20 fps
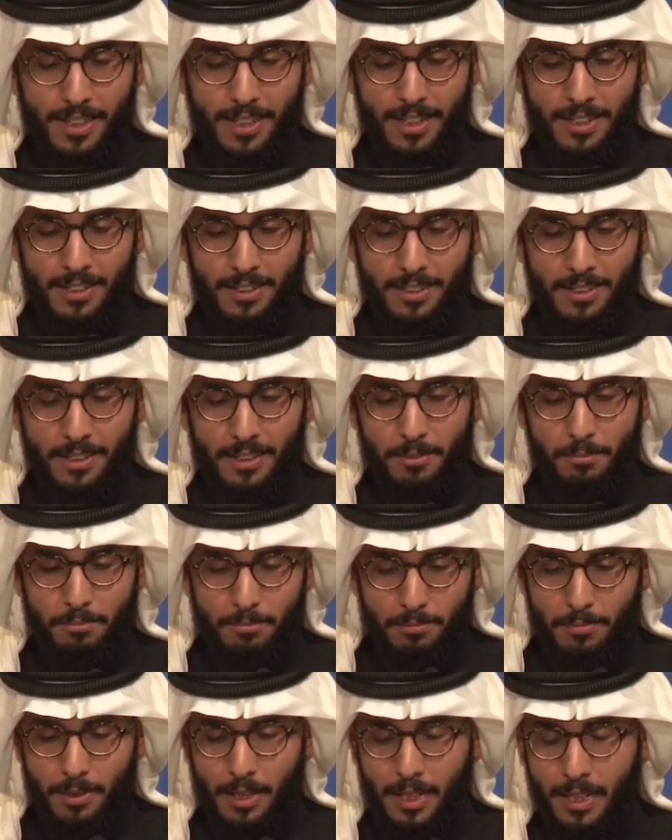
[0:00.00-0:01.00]
it
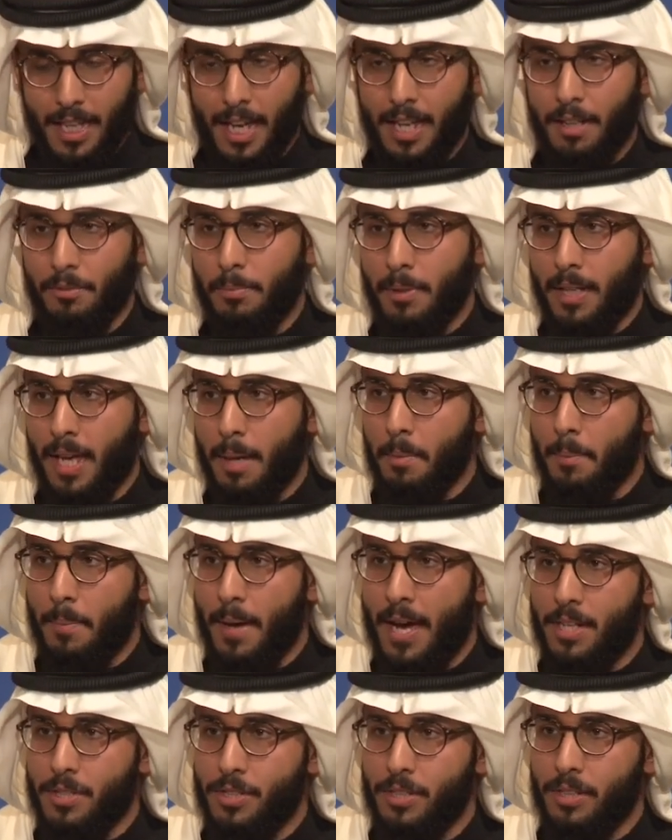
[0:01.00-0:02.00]
kind of became a
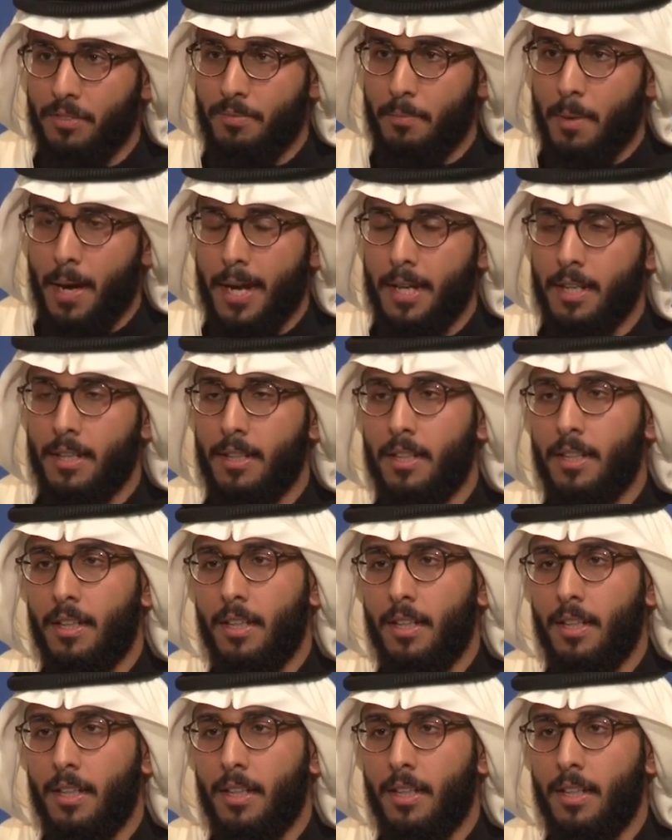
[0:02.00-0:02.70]
passion of mine,